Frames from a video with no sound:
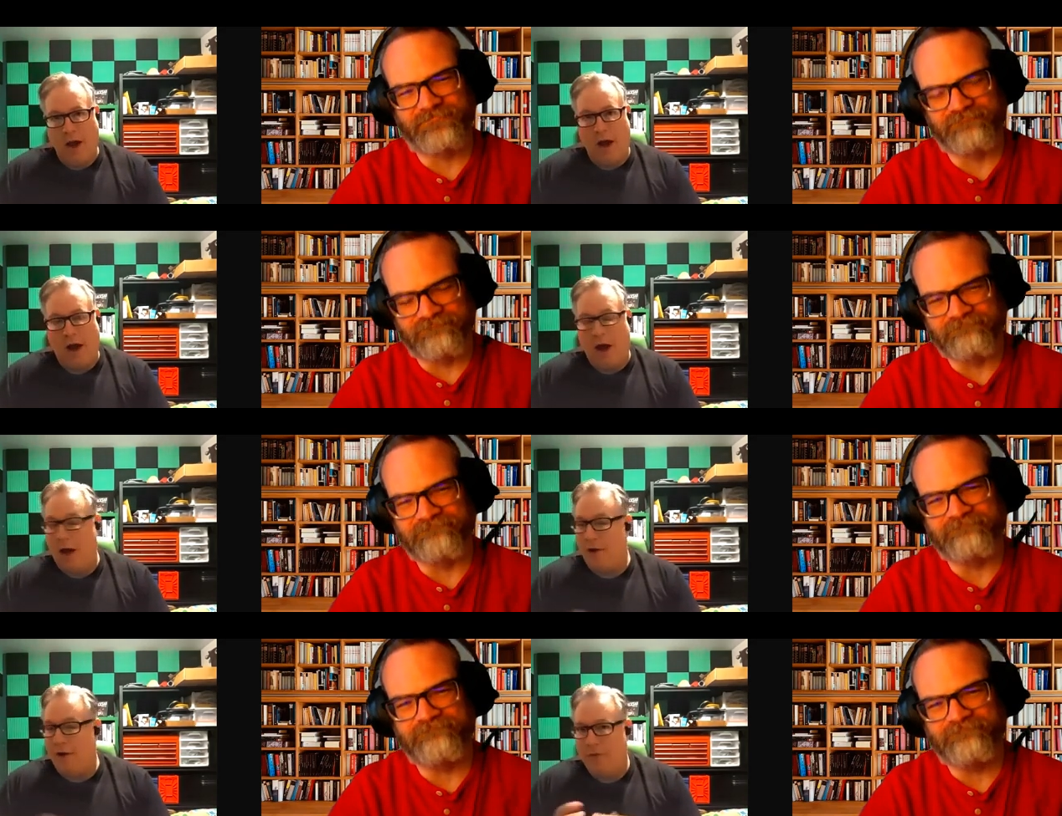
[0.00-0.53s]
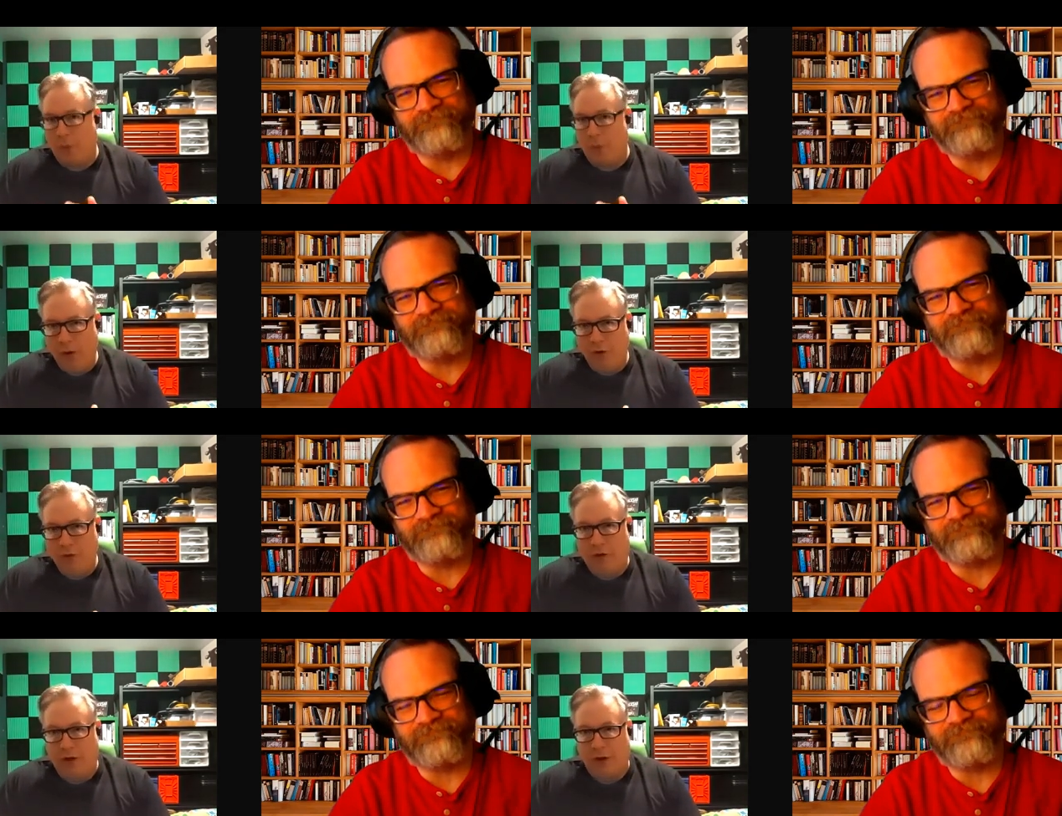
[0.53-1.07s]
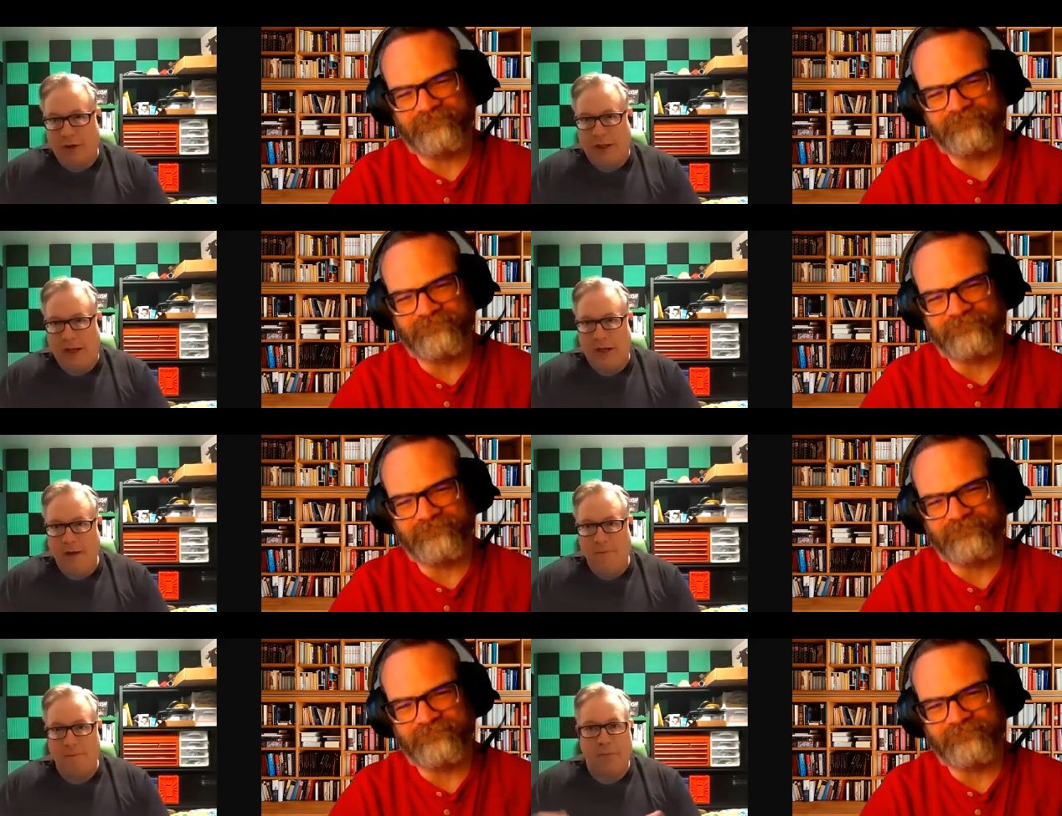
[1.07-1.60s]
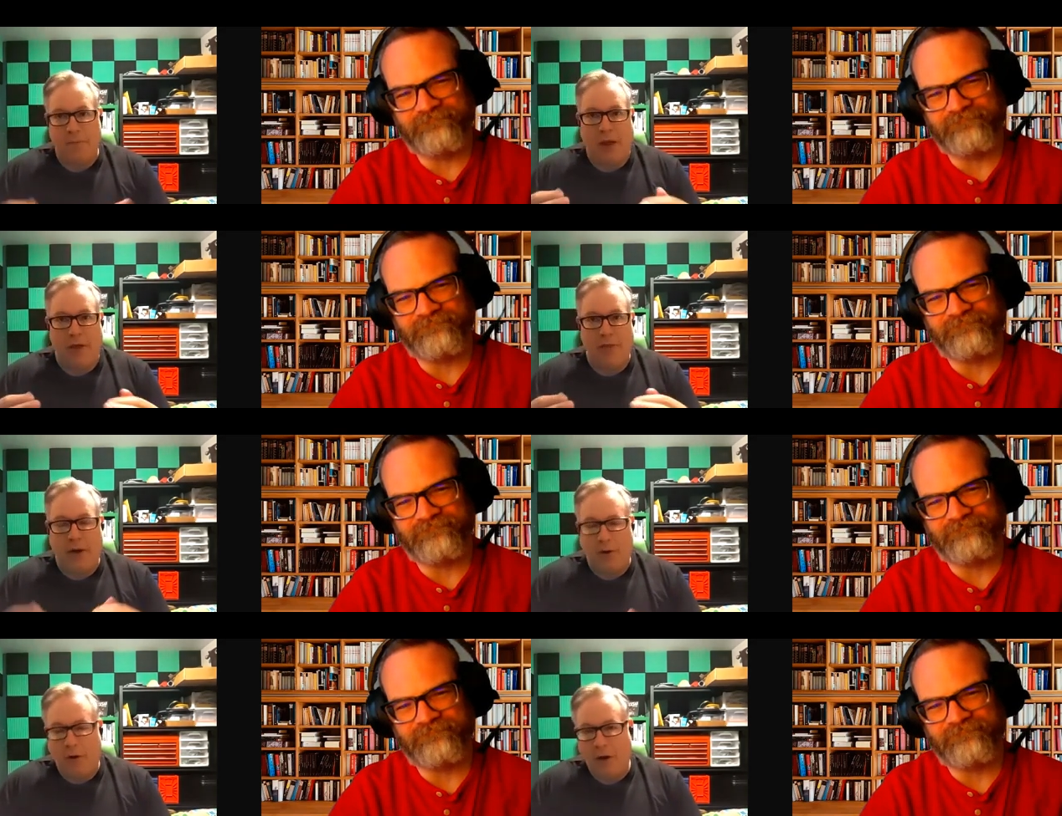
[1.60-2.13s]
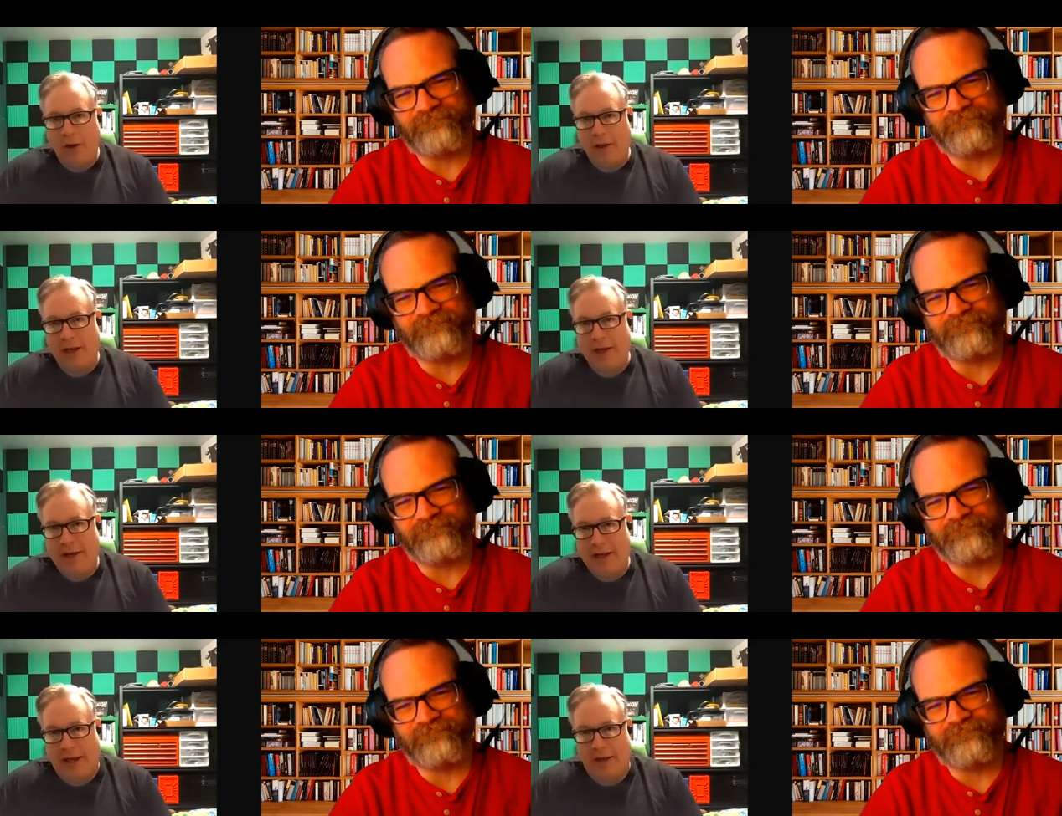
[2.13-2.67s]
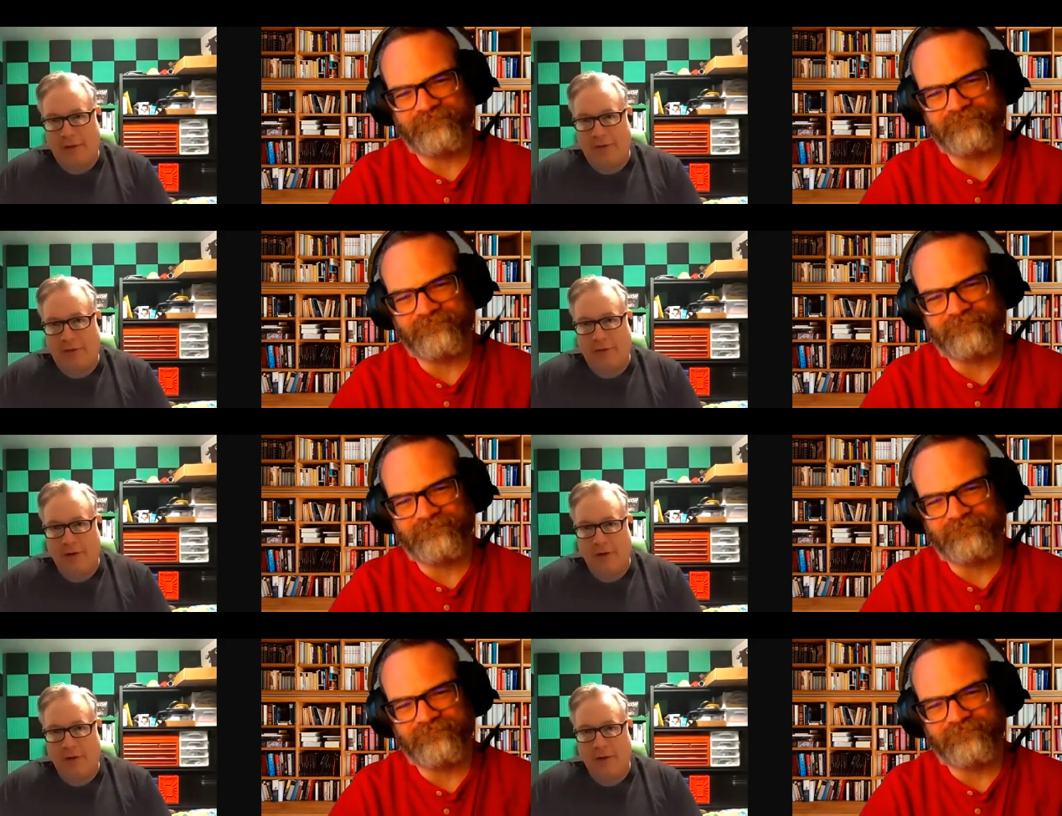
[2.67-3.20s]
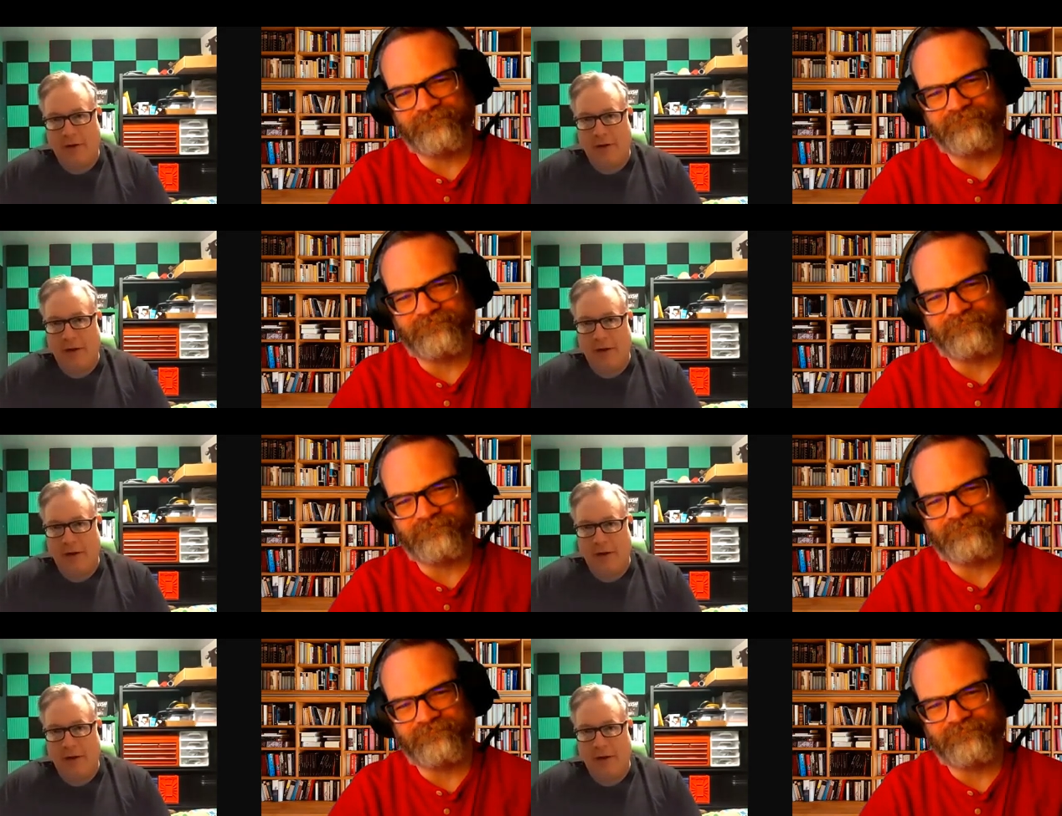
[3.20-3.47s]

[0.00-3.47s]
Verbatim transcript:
Speaker 1: Uh, mm-hmm. Uh, unfortunately, they're all idiots.